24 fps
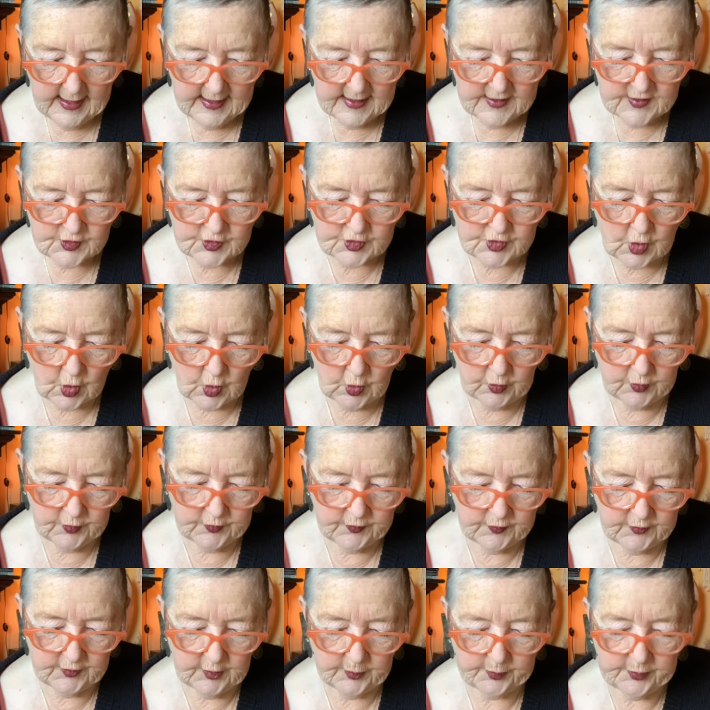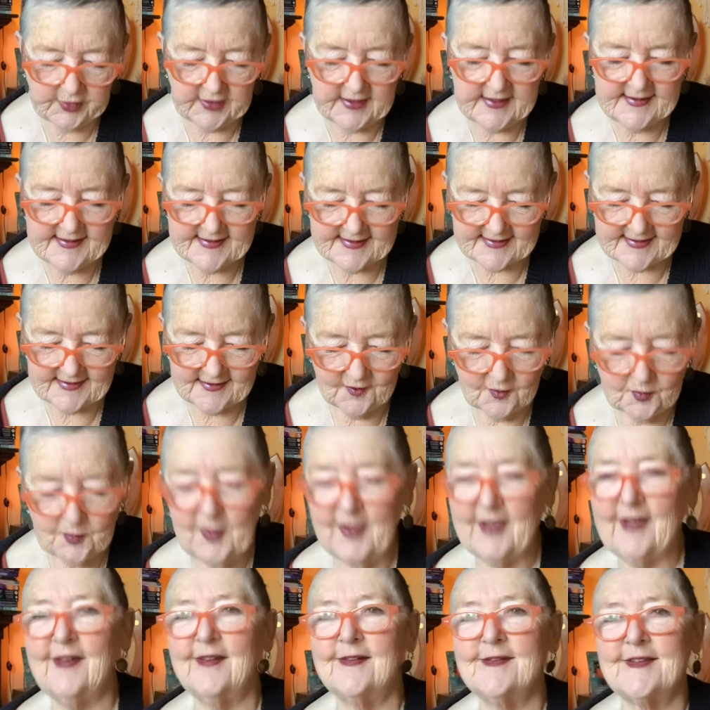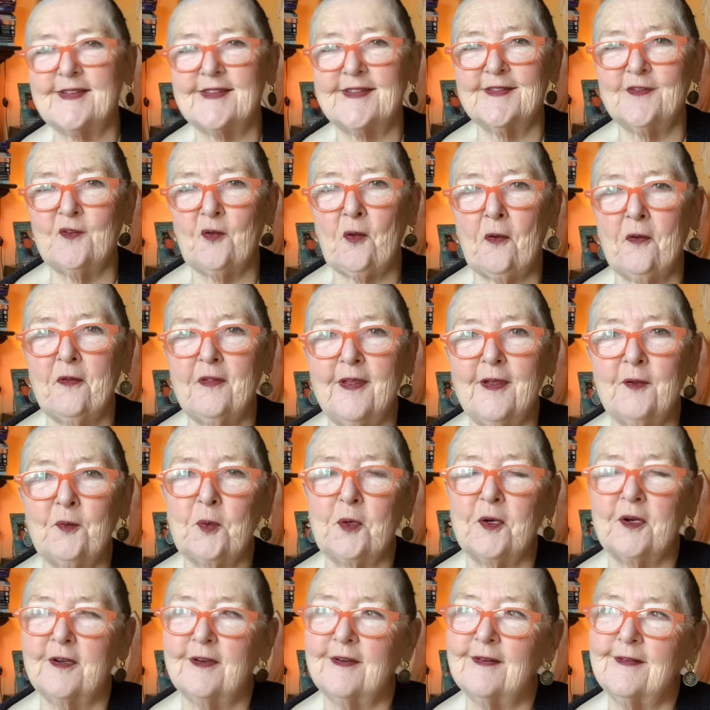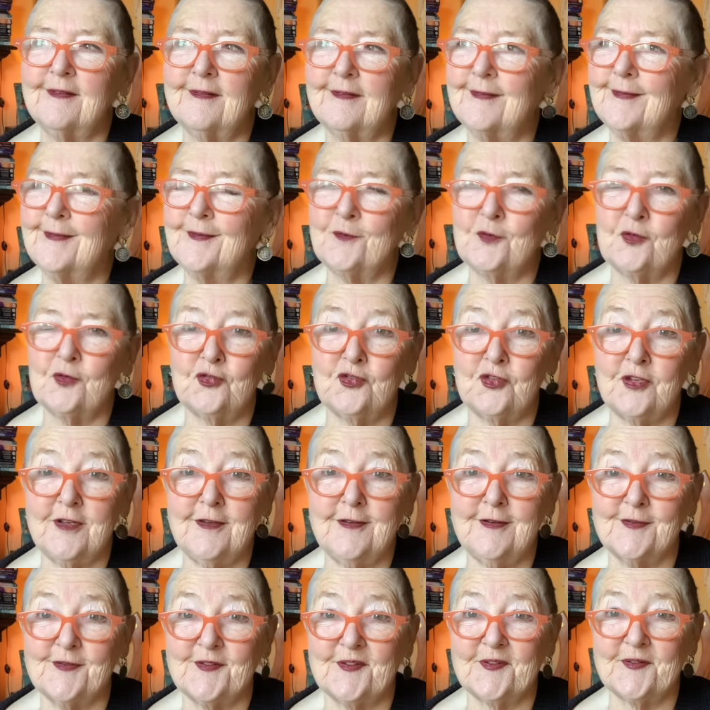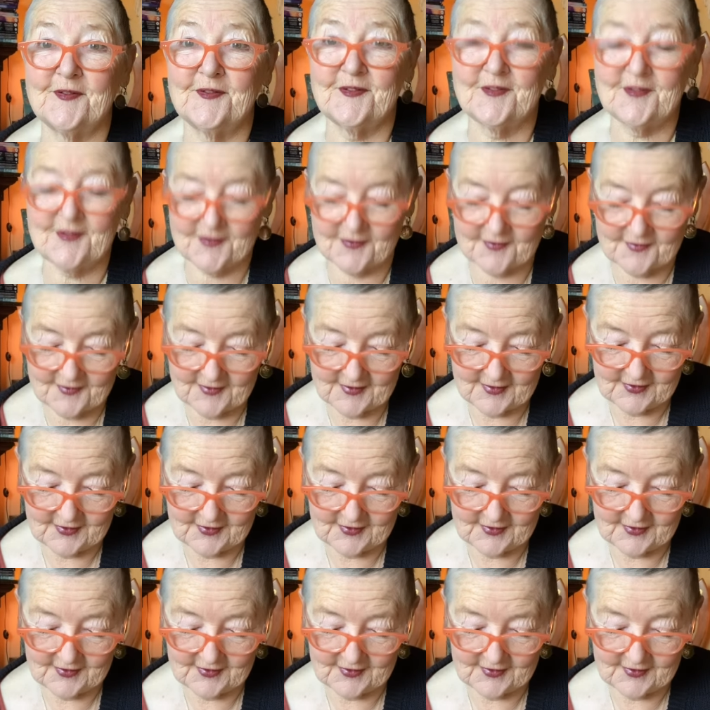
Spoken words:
So the police, because they were geniuses,